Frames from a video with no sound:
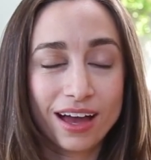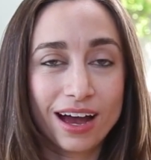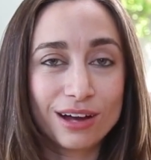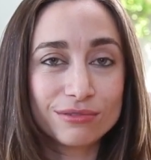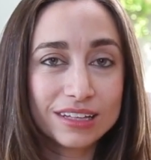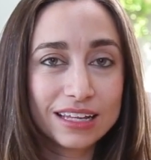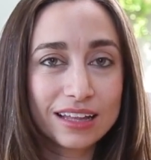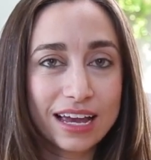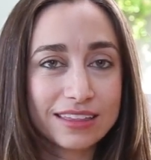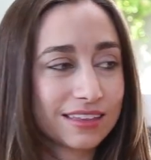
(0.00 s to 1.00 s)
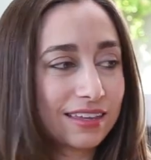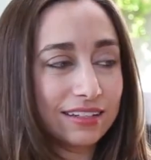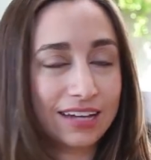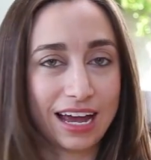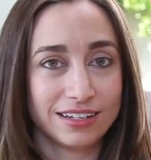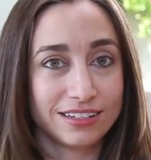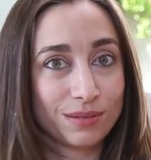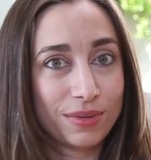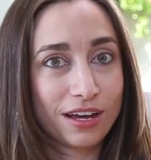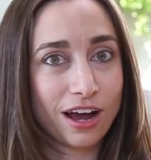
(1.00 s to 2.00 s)
I really like that they tend
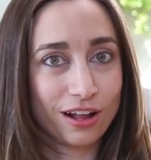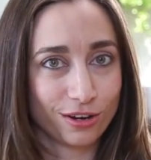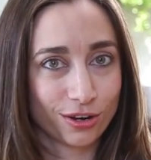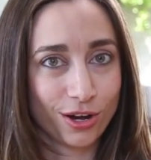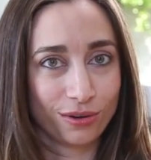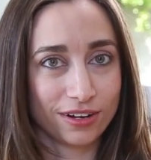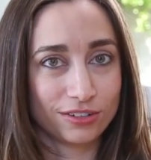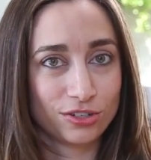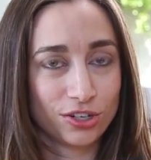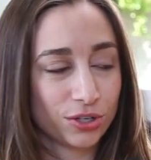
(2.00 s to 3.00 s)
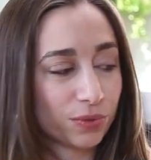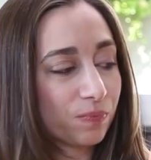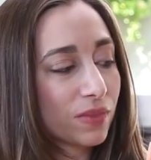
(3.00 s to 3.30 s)
to be color coded too.